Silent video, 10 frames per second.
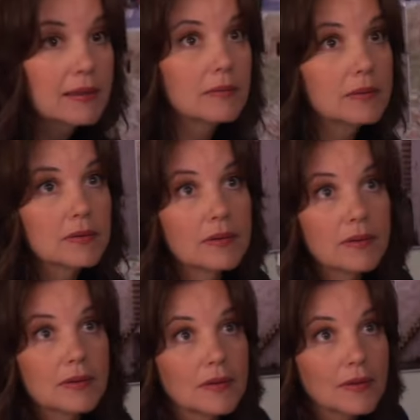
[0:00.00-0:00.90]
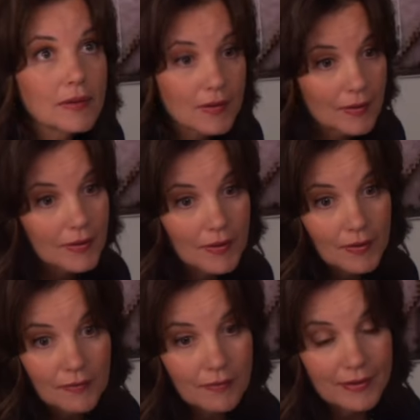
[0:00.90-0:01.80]
he was
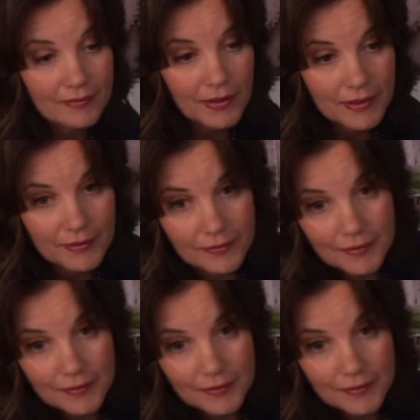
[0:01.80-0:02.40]
very fond of.